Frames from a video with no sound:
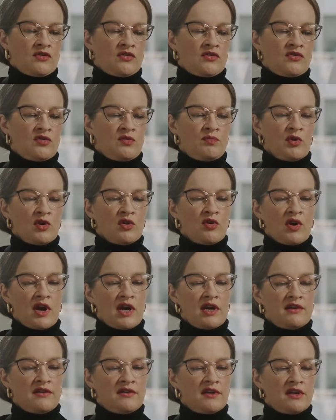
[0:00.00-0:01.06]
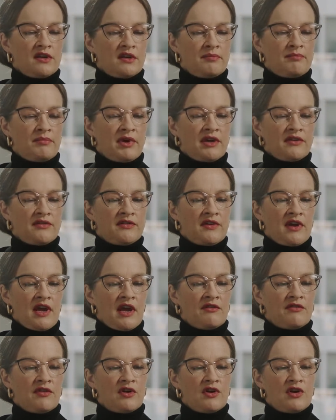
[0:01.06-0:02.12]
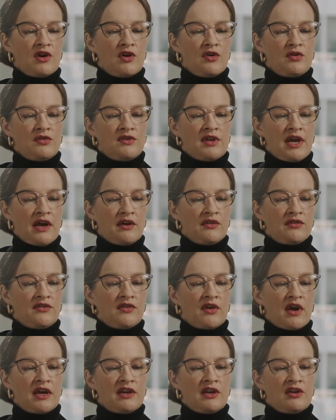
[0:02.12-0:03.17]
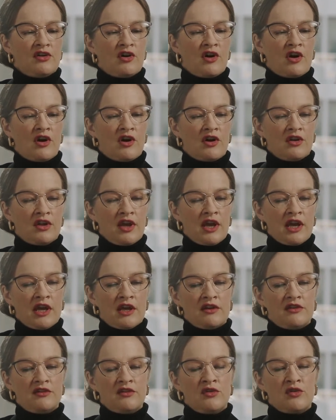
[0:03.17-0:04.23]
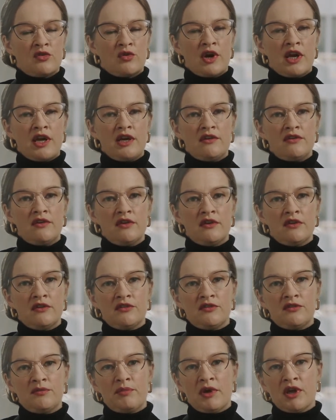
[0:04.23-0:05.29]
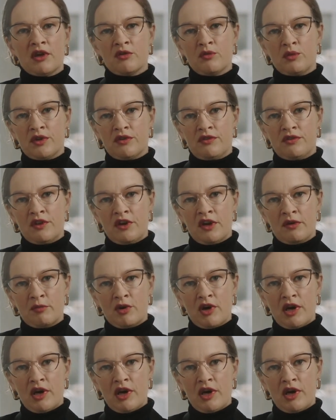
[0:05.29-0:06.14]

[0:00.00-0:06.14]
super great deal, best ever, no downside at all, and great is spelled with the number